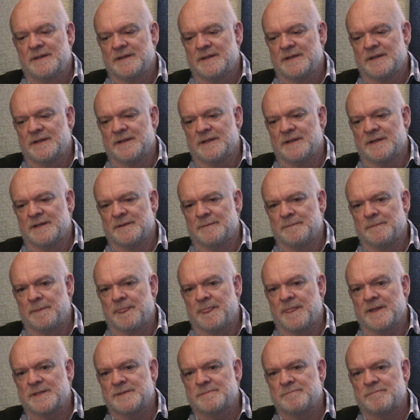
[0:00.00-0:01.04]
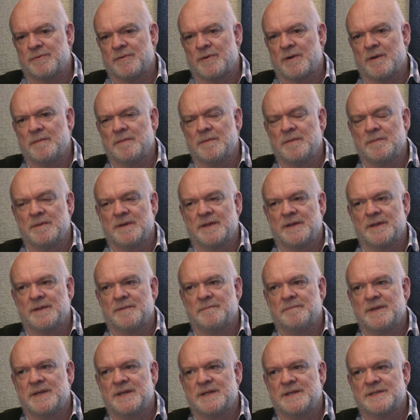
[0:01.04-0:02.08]
That's probably the
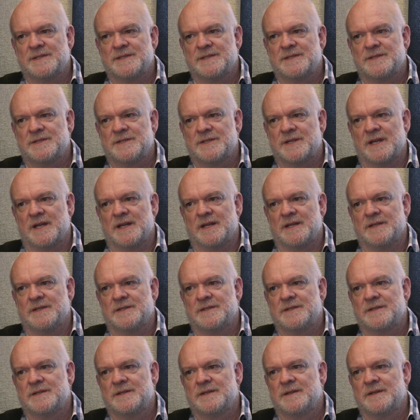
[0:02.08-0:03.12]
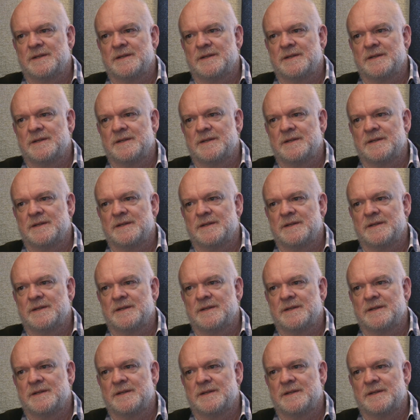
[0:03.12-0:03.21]
biggest change.